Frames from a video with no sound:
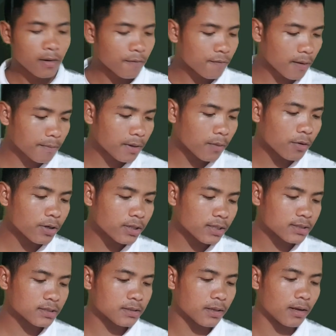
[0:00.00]
From the word
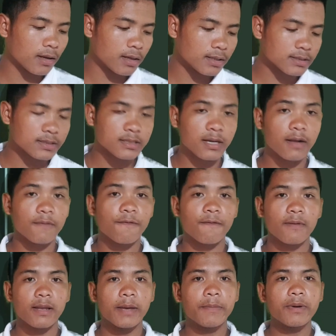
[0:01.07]
itself,
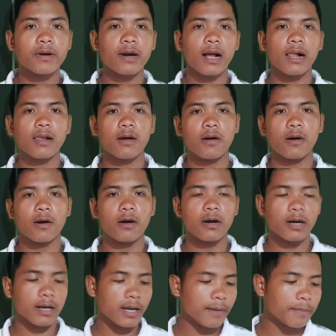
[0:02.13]
liberal
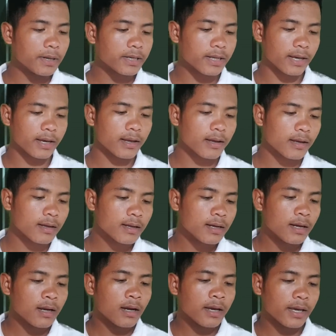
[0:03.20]
or liberty,
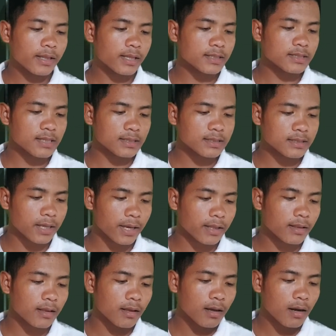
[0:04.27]
it is the state
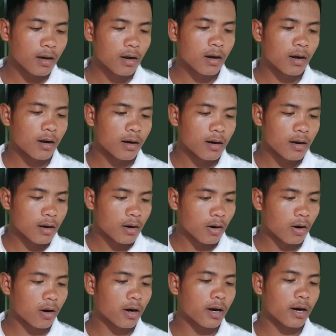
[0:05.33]

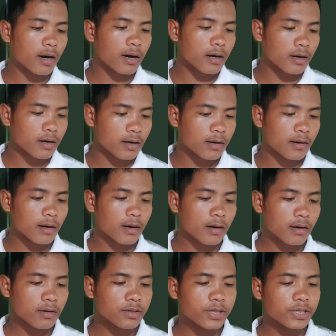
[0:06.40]
or
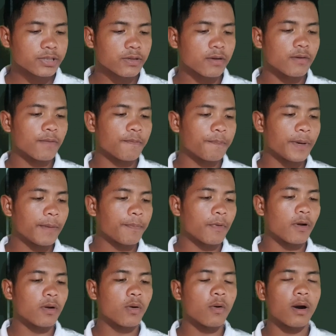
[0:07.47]
condition of
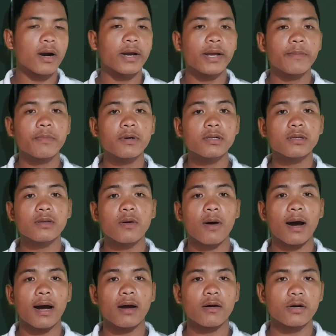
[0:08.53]
people who are able to
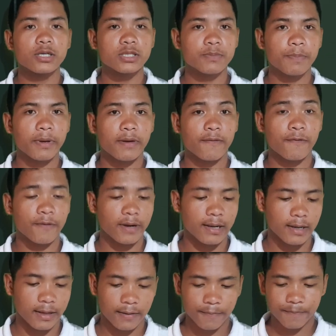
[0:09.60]
act or speak
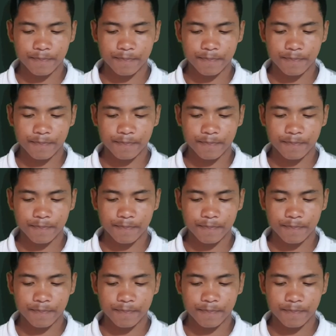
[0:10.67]
freely.